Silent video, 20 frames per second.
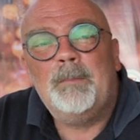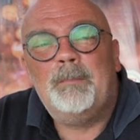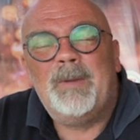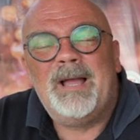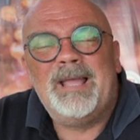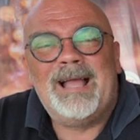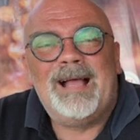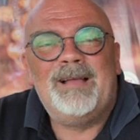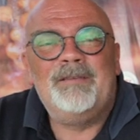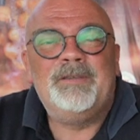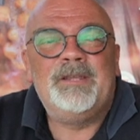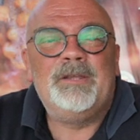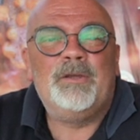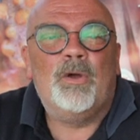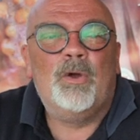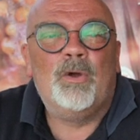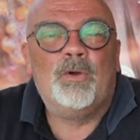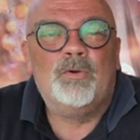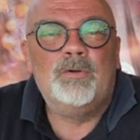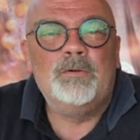by having
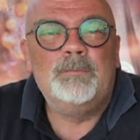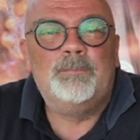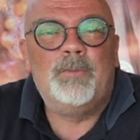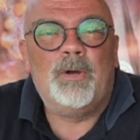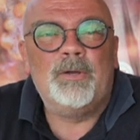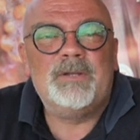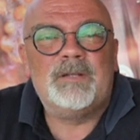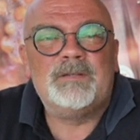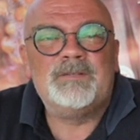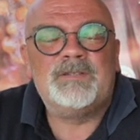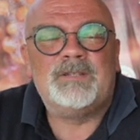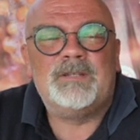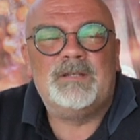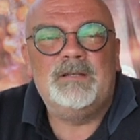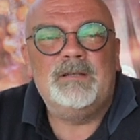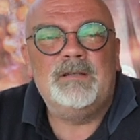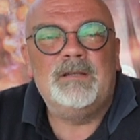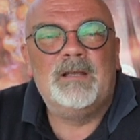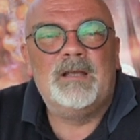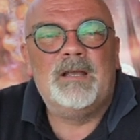a good buoyancy